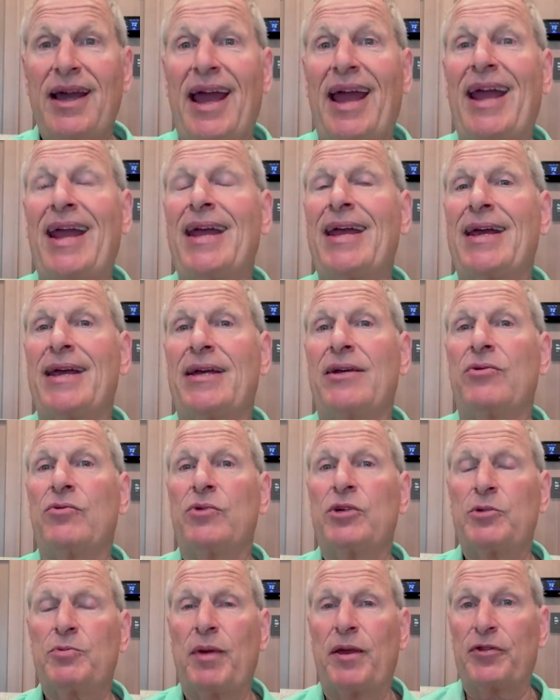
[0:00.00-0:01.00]
And
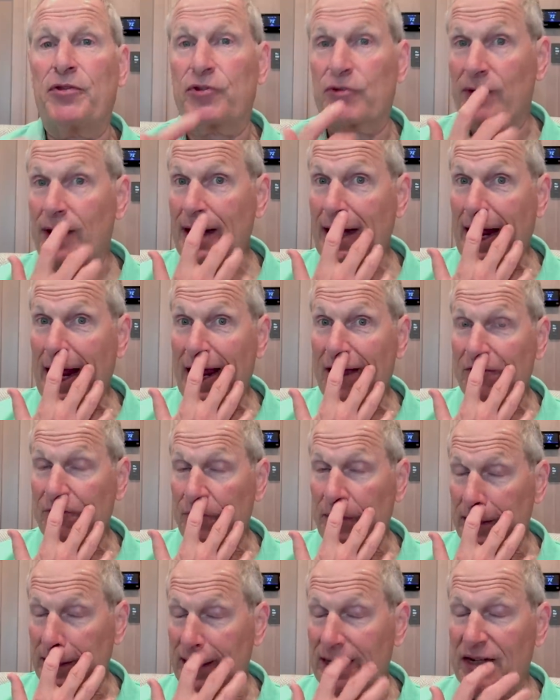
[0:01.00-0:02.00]
we spent three and a half
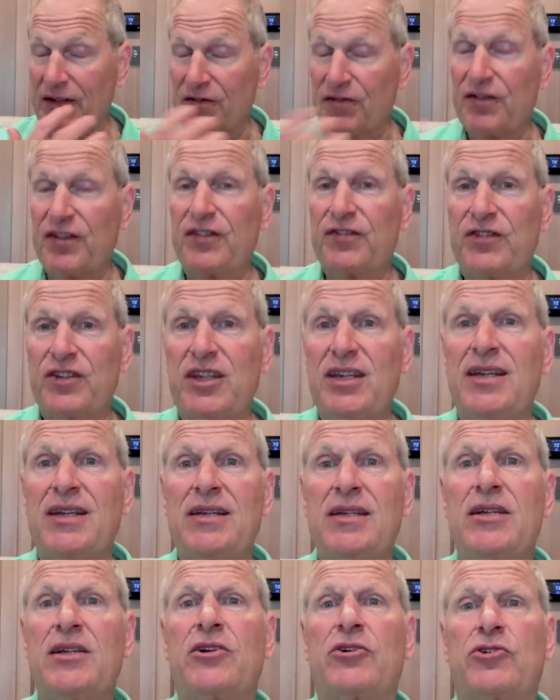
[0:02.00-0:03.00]
billion in
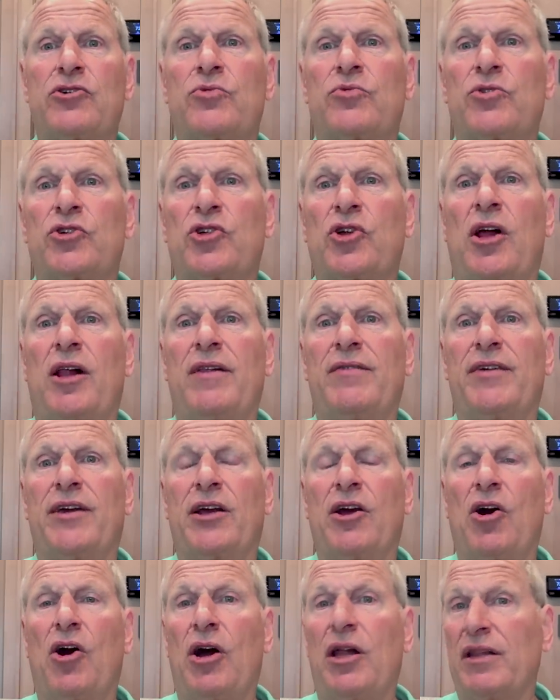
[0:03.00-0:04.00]
15 years
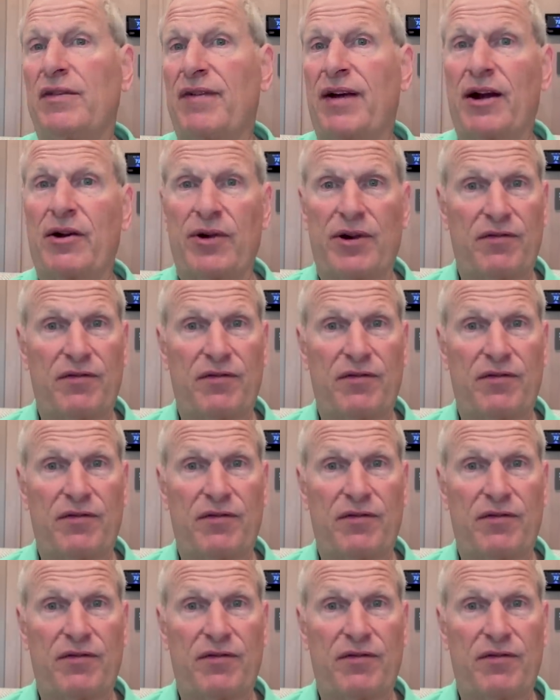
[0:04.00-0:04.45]
resolving all of our